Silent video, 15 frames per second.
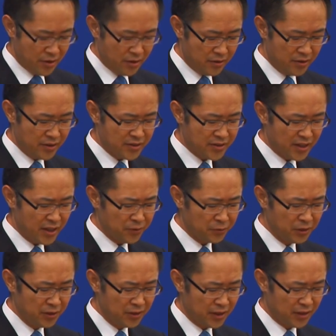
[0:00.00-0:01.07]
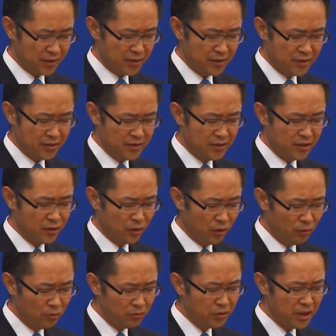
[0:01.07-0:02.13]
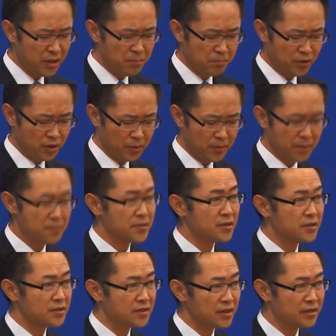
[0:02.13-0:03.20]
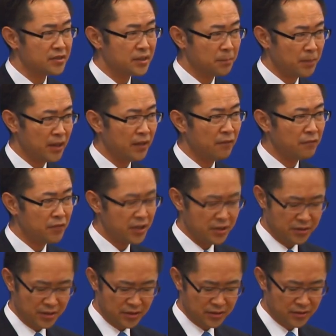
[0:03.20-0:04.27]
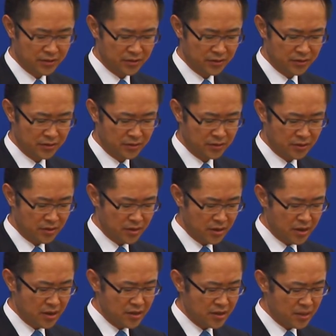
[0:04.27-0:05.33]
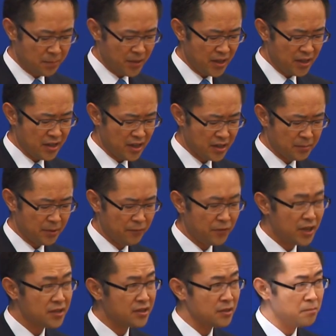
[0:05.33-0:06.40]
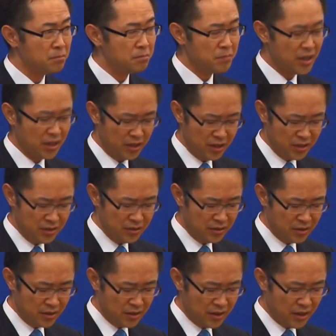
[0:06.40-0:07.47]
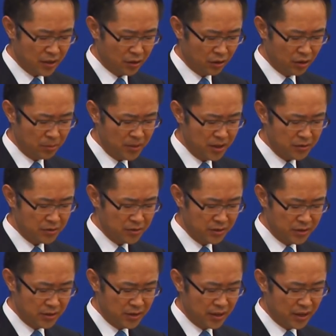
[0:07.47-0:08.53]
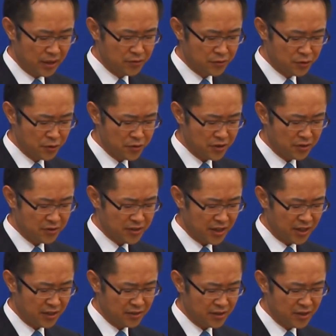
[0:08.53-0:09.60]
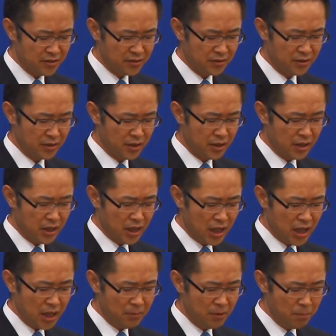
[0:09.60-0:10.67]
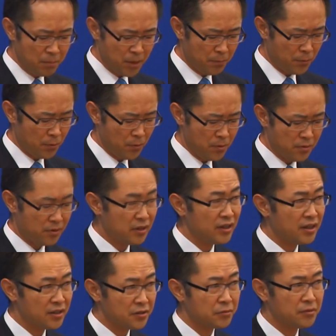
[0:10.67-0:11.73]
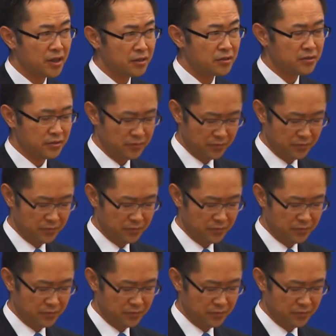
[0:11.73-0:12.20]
they are certainly not the only problems that Japan faces. Japan has been facing many economic and social challenges even before the earthquake.